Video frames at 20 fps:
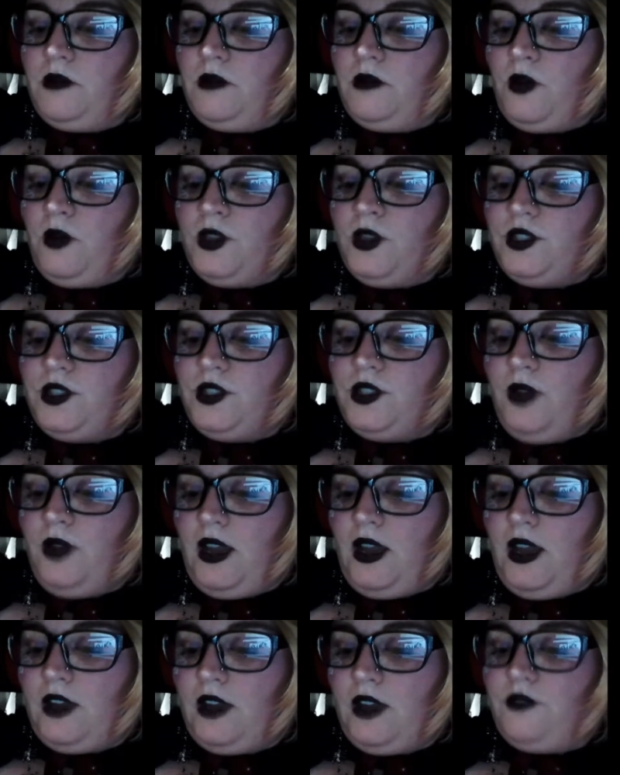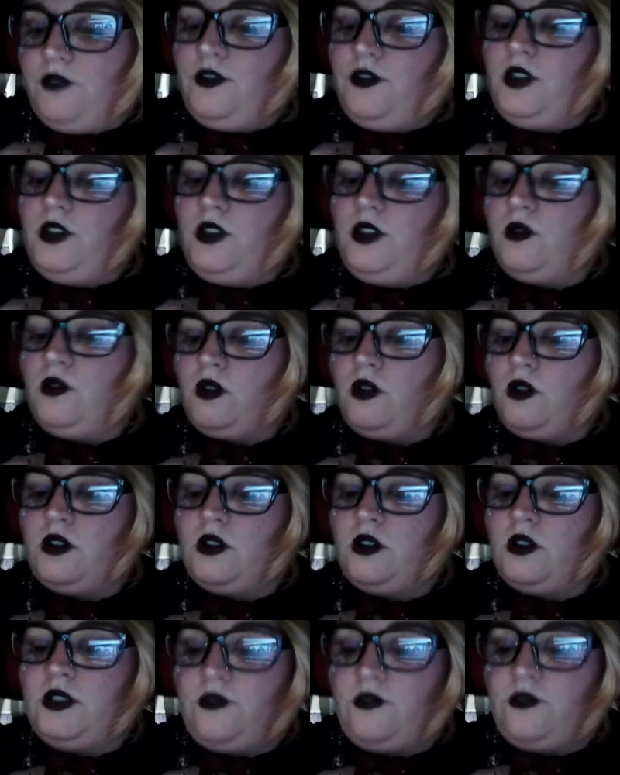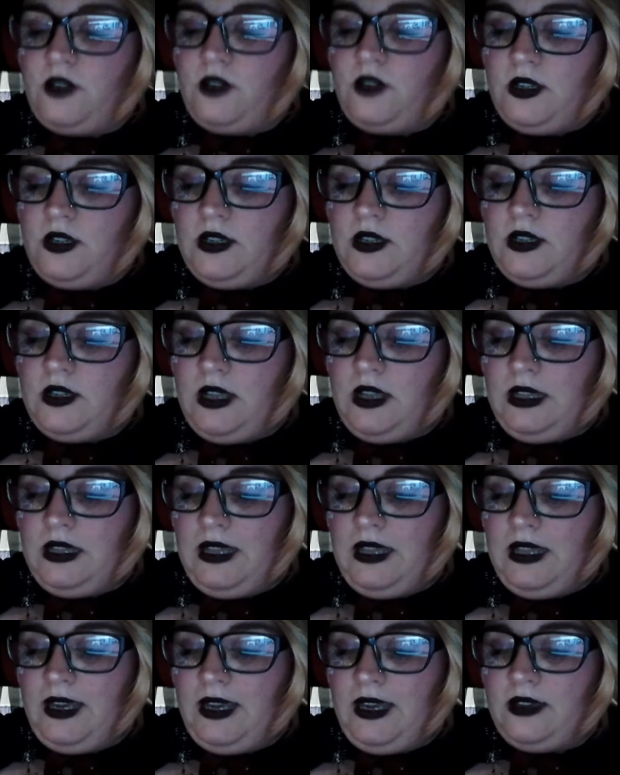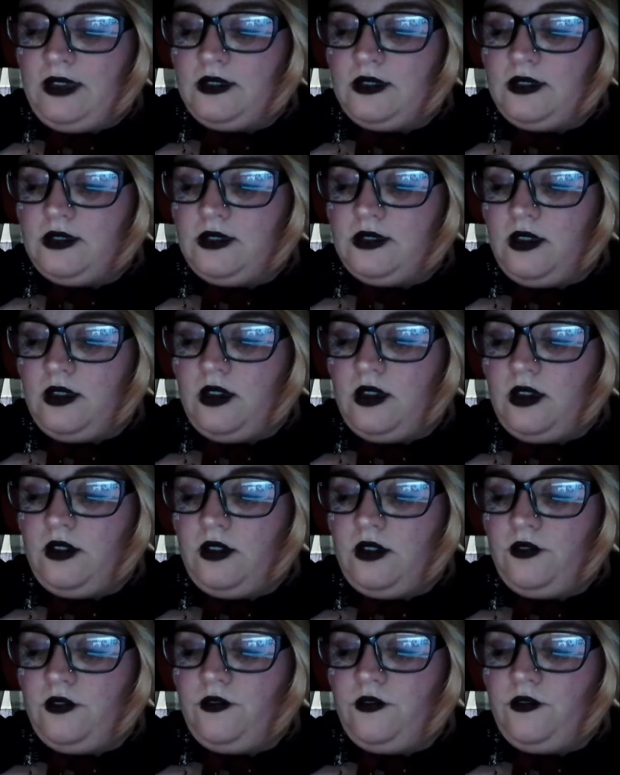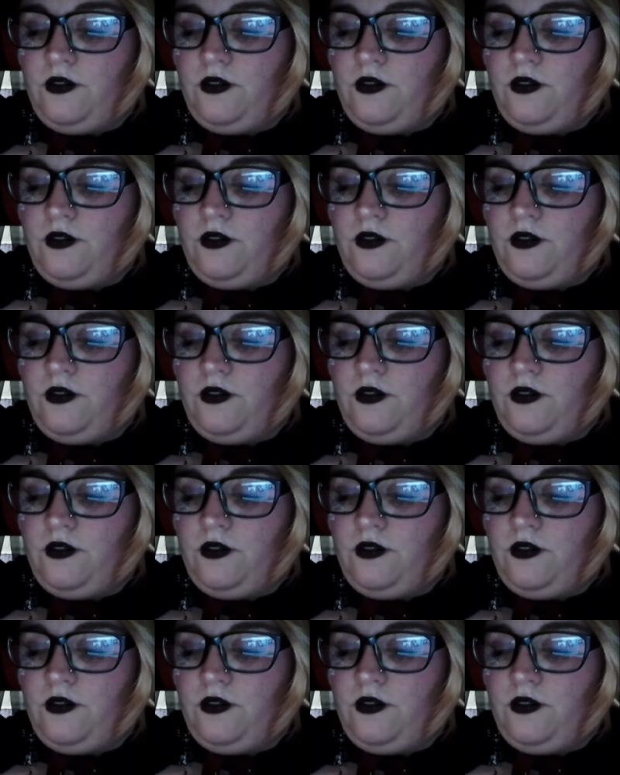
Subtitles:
once you have your different lengths of